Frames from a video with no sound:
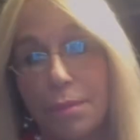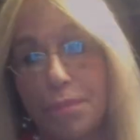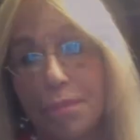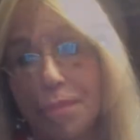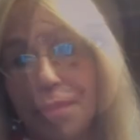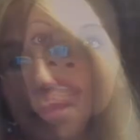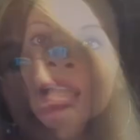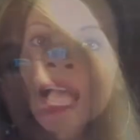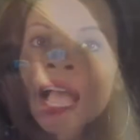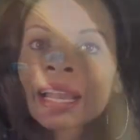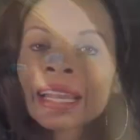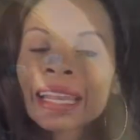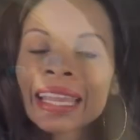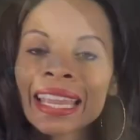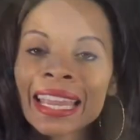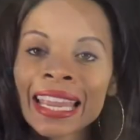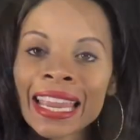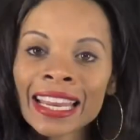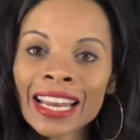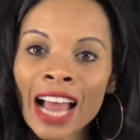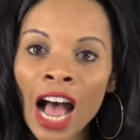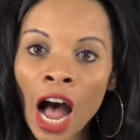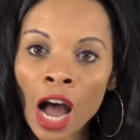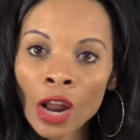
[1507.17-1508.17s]
I mean, not
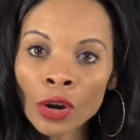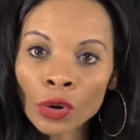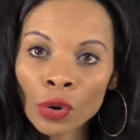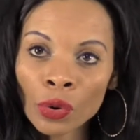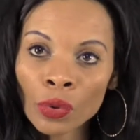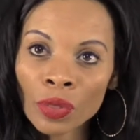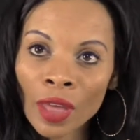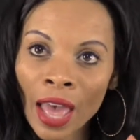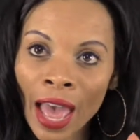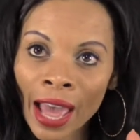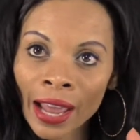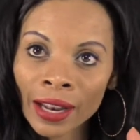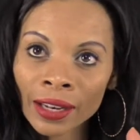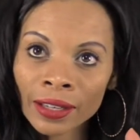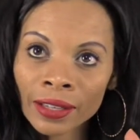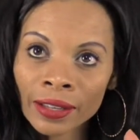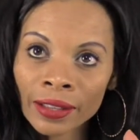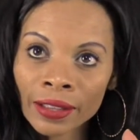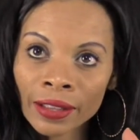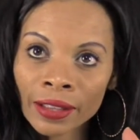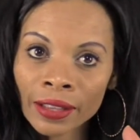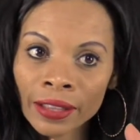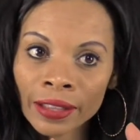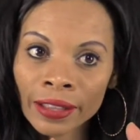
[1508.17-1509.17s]
eat under
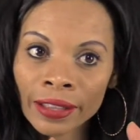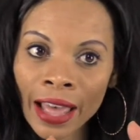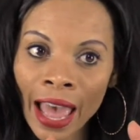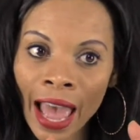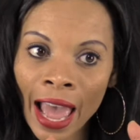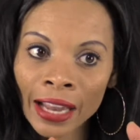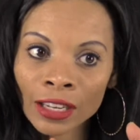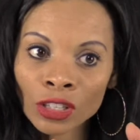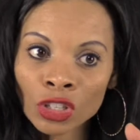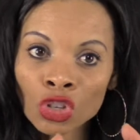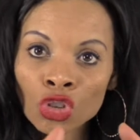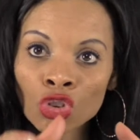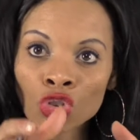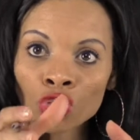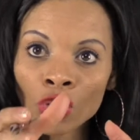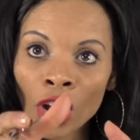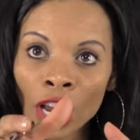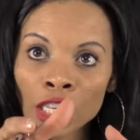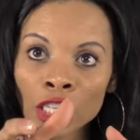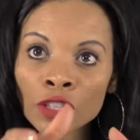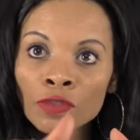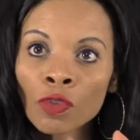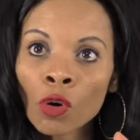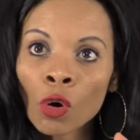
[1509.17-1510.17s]
that
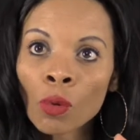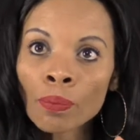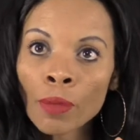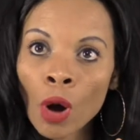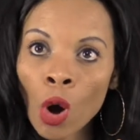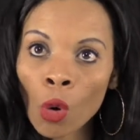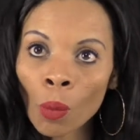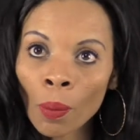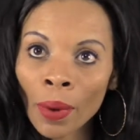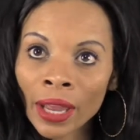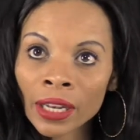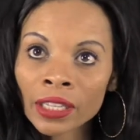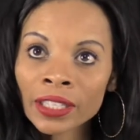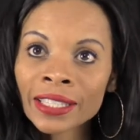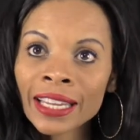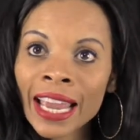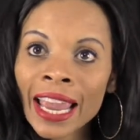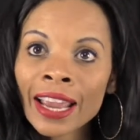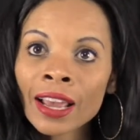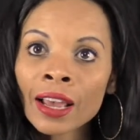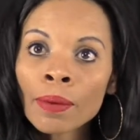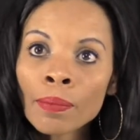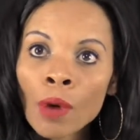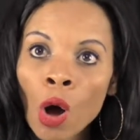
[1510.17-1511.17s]
stressful moment.
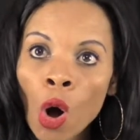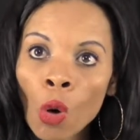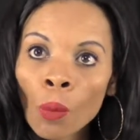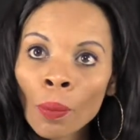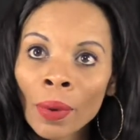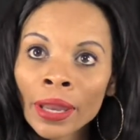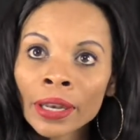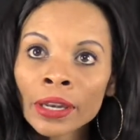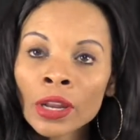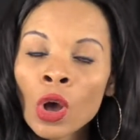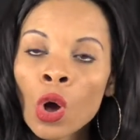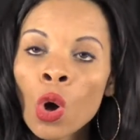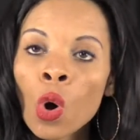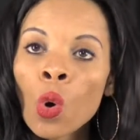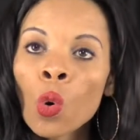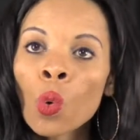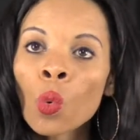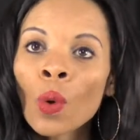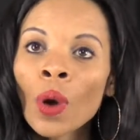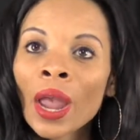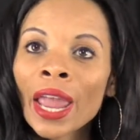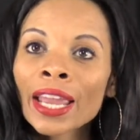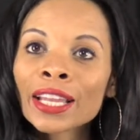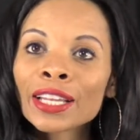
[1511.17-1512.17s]
Take a moment,
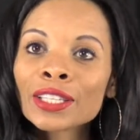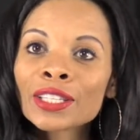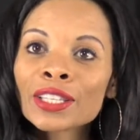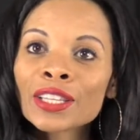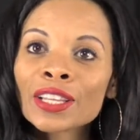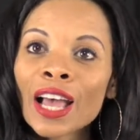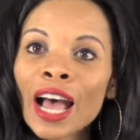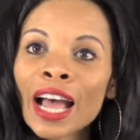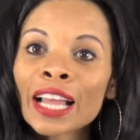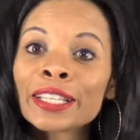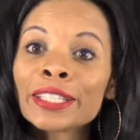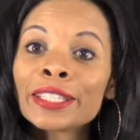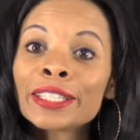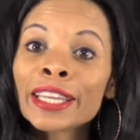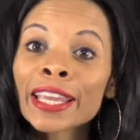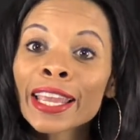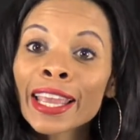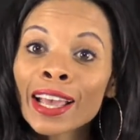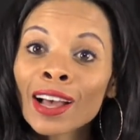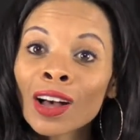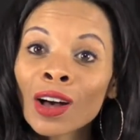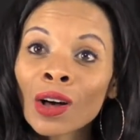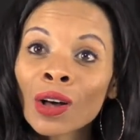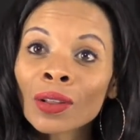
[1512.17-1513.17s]
wait
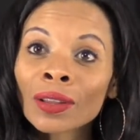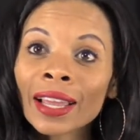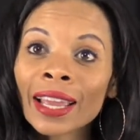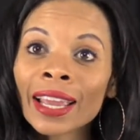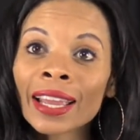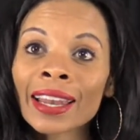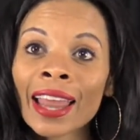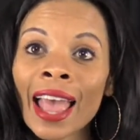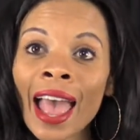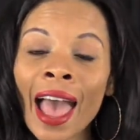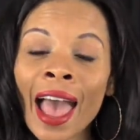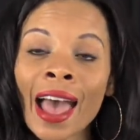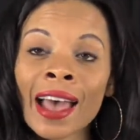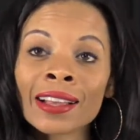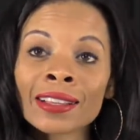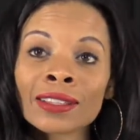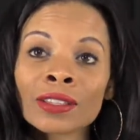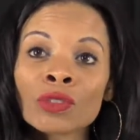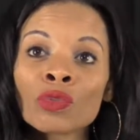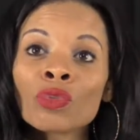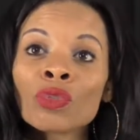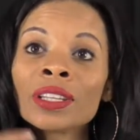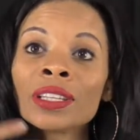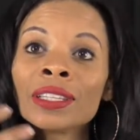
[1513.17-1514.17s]
until it
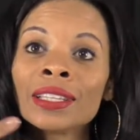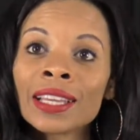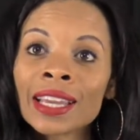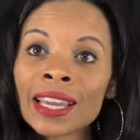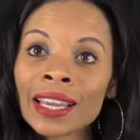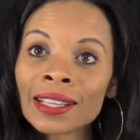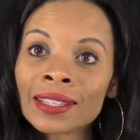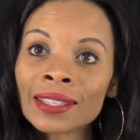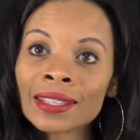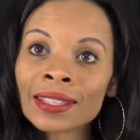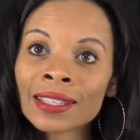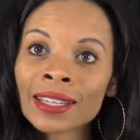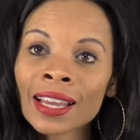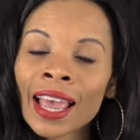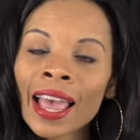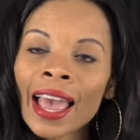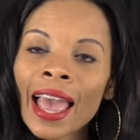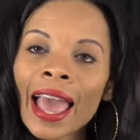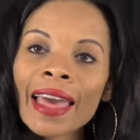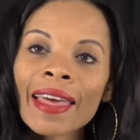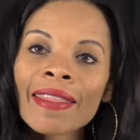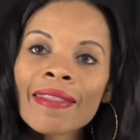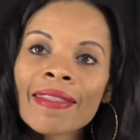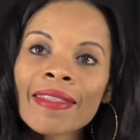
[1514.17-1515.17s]
has released,
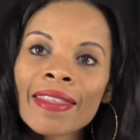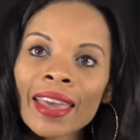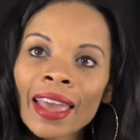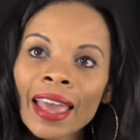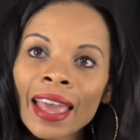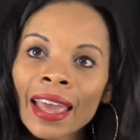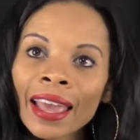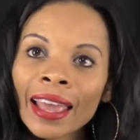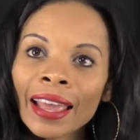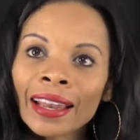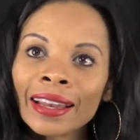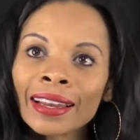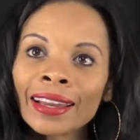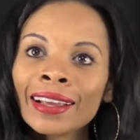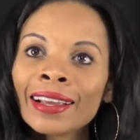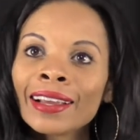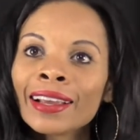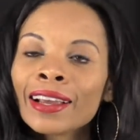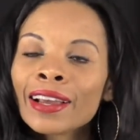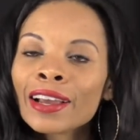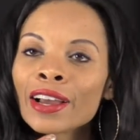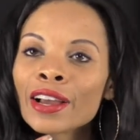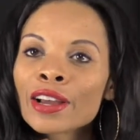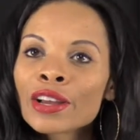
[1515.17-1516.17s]
and then
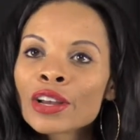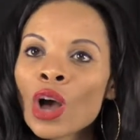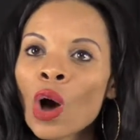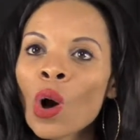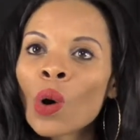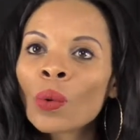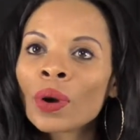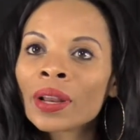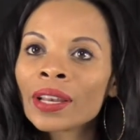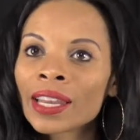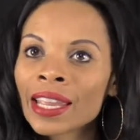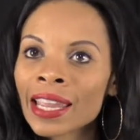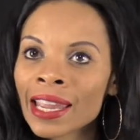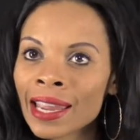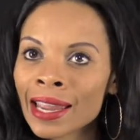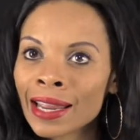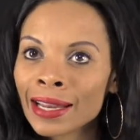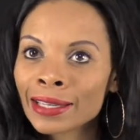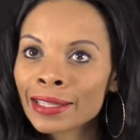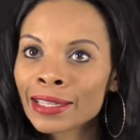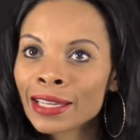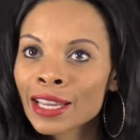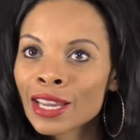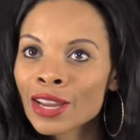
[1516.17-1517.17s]
go and
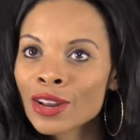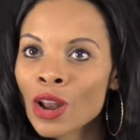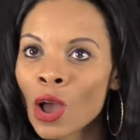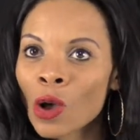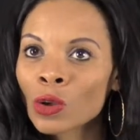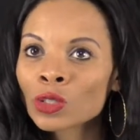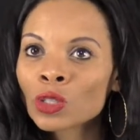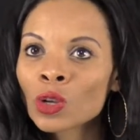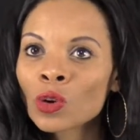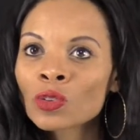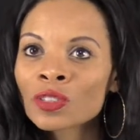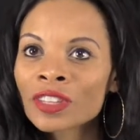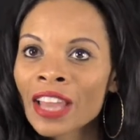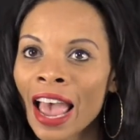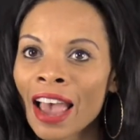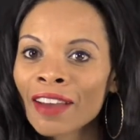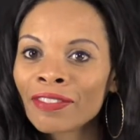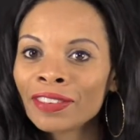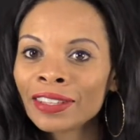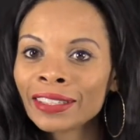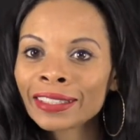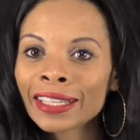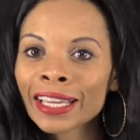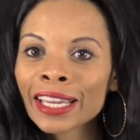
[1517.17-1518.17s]
eat, so
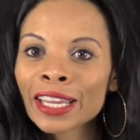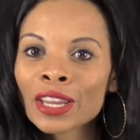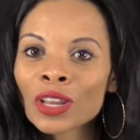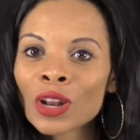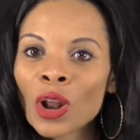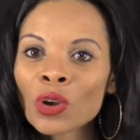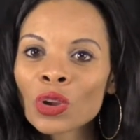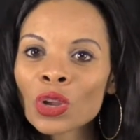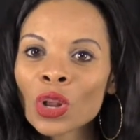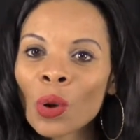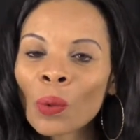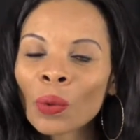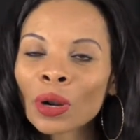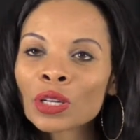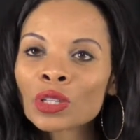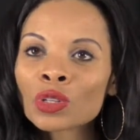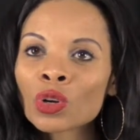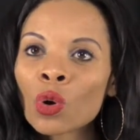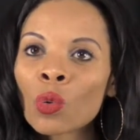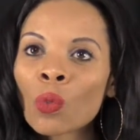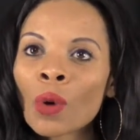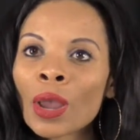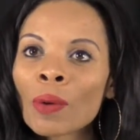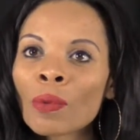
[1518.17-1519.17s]
definitely, you don't want
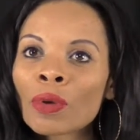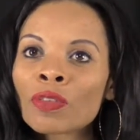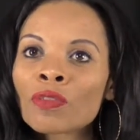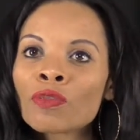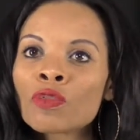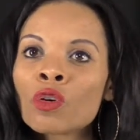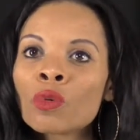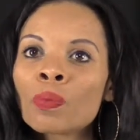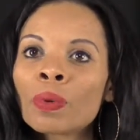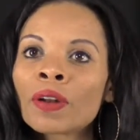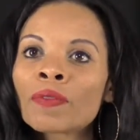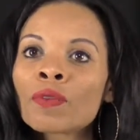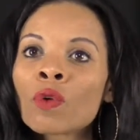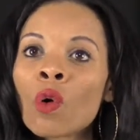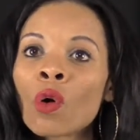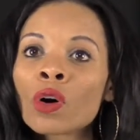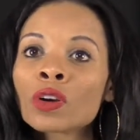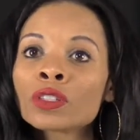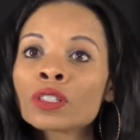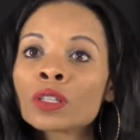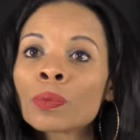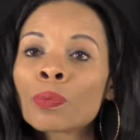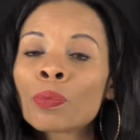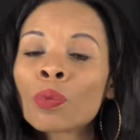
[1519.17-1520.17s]
to do away with food, but of
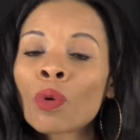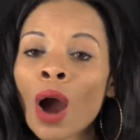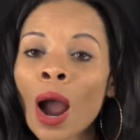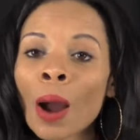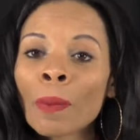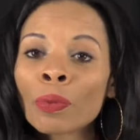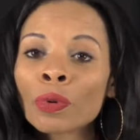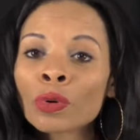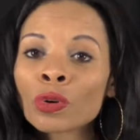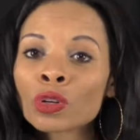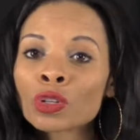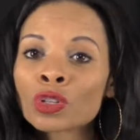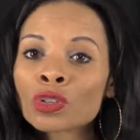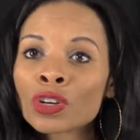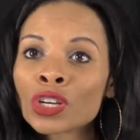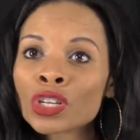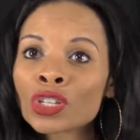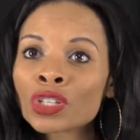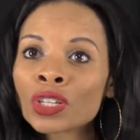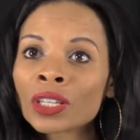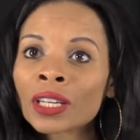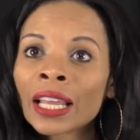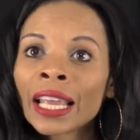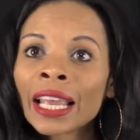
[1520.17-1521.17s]
course the proper
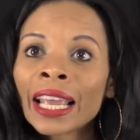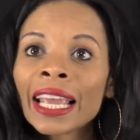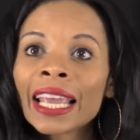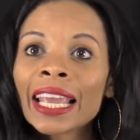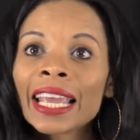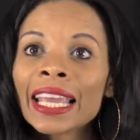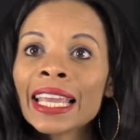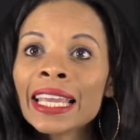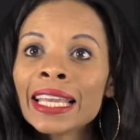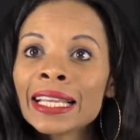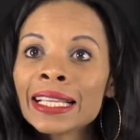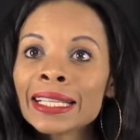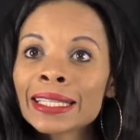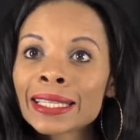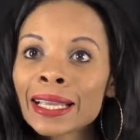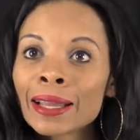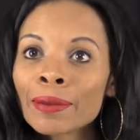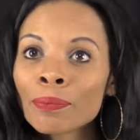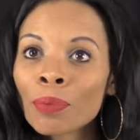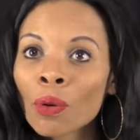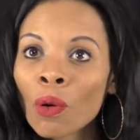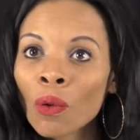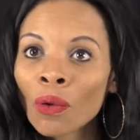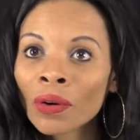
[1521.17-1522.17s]
nutrition is
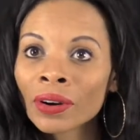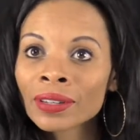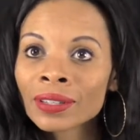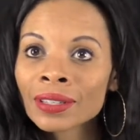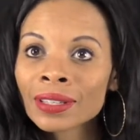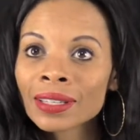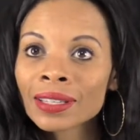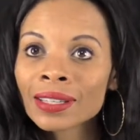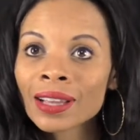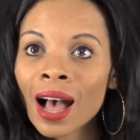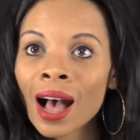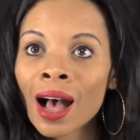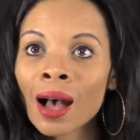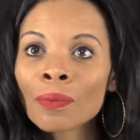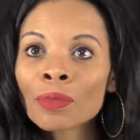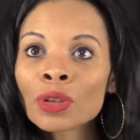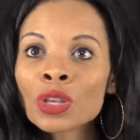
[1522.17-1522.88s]
important.